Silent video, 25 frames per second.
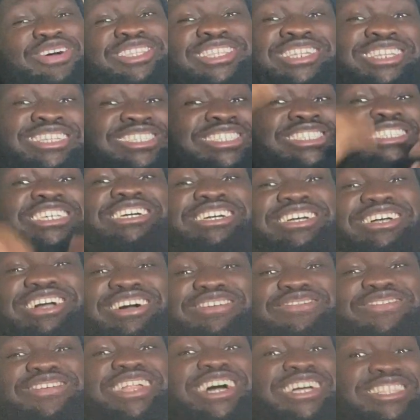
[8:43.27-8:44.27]
I didn't see it
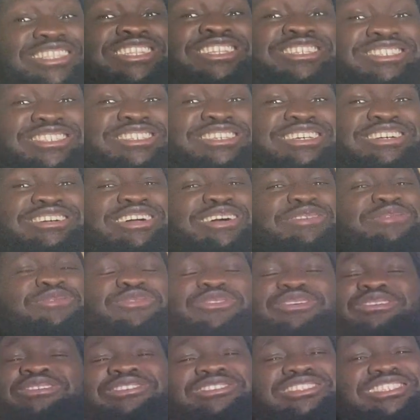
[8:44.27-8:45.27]
coming. Remember I
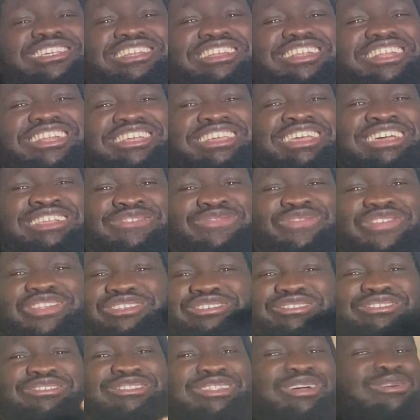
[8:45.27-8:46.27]
seen the next video,